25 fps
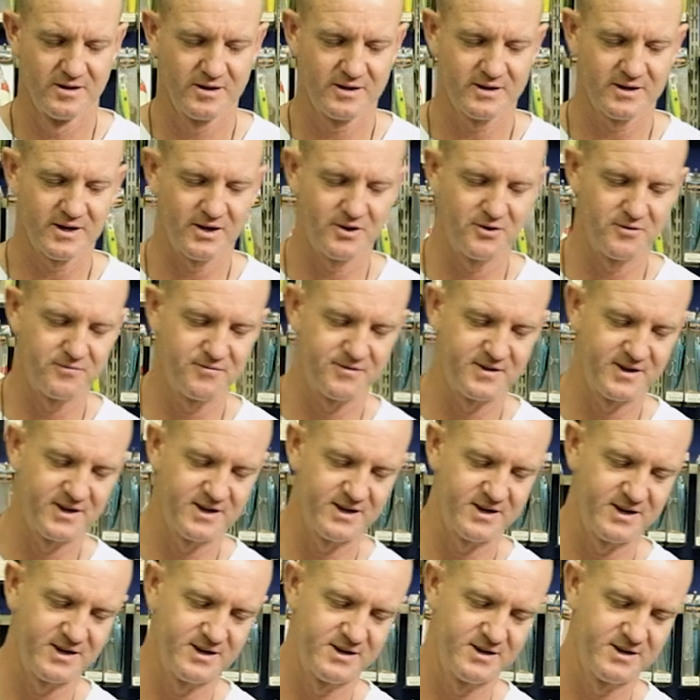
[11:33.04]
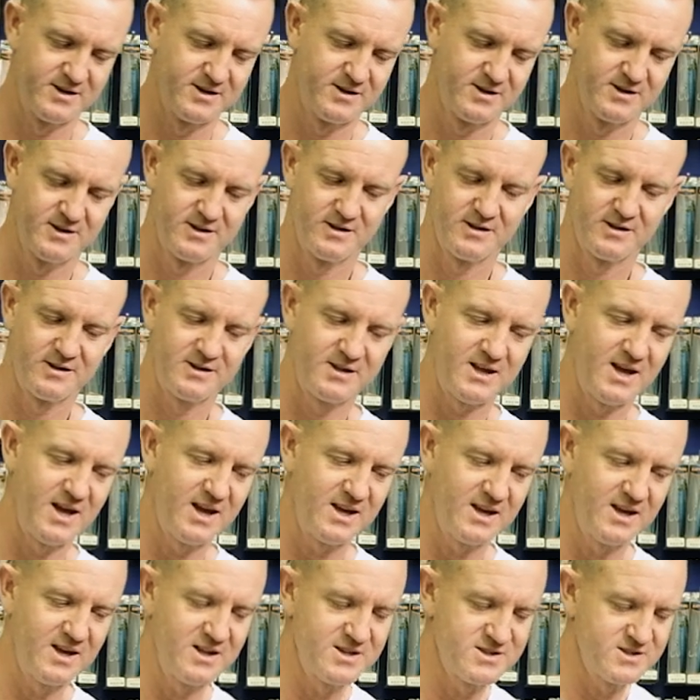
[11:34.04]
Cut off the
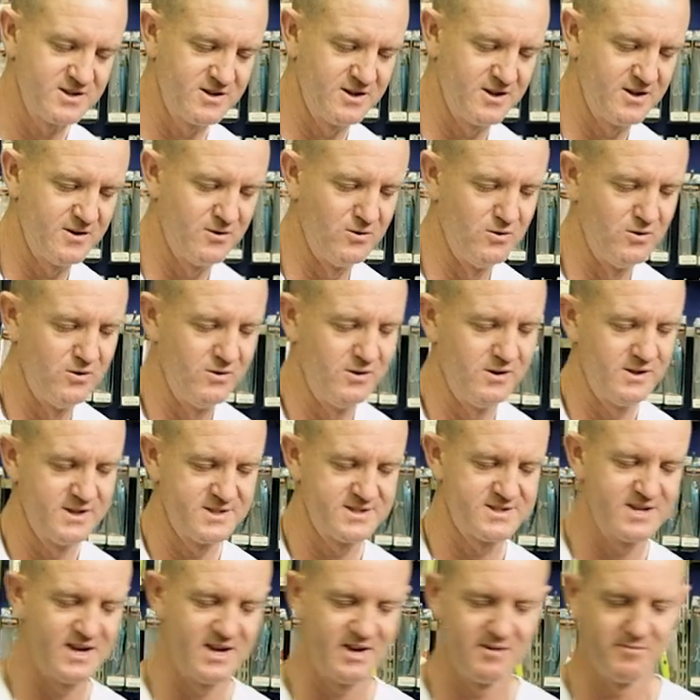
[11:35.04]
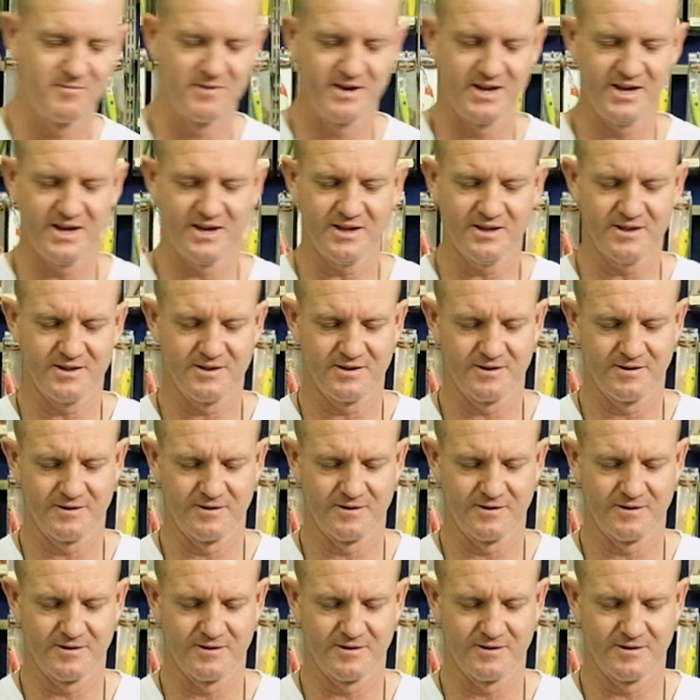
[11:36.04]
tag in so they're all the same length.